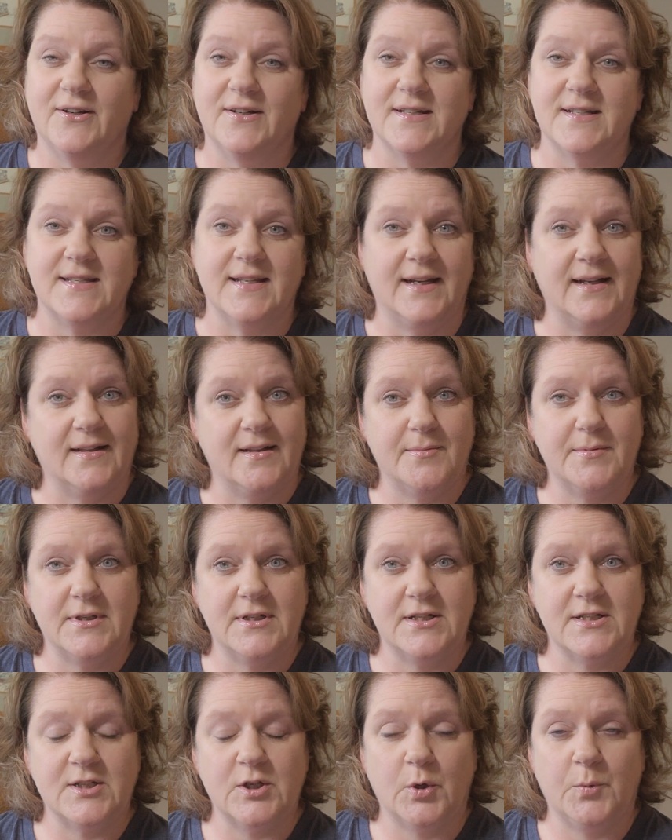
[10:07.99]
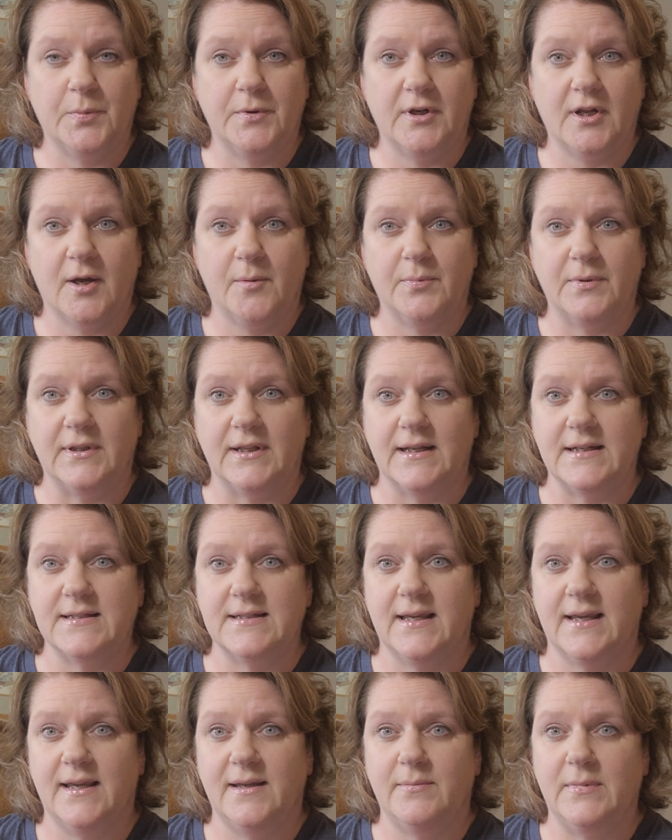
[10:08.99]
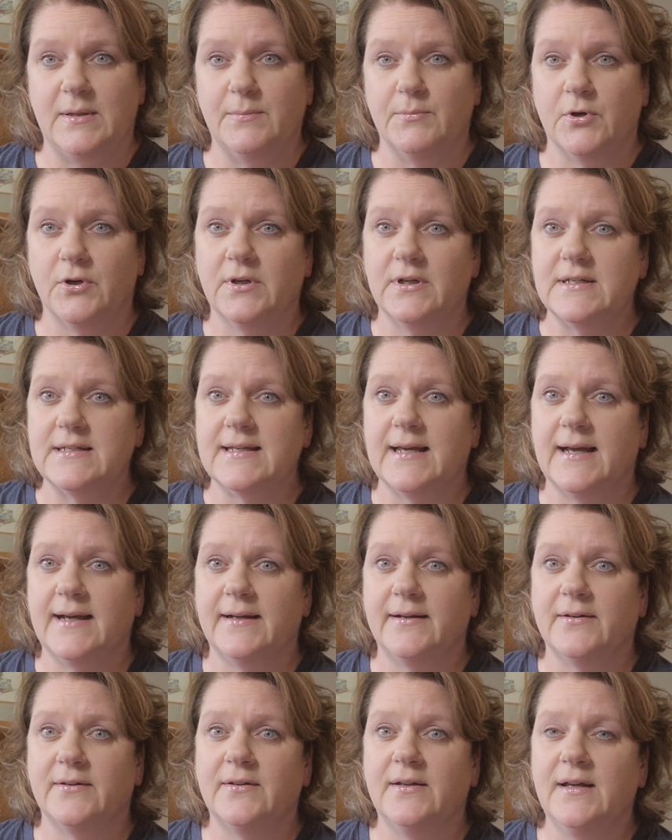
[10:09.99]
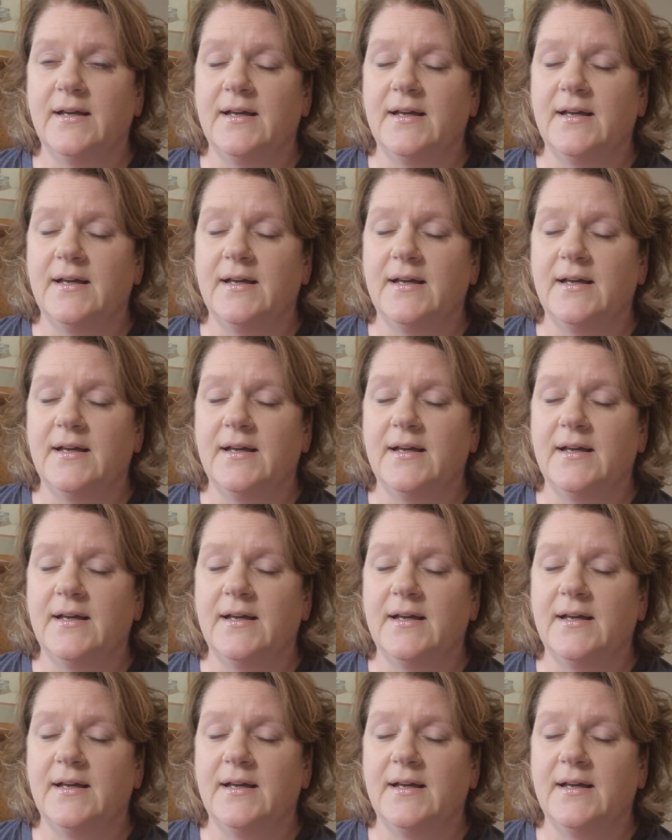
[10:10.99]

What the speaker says: in Salem that just opened up, and that's KB Mercantile.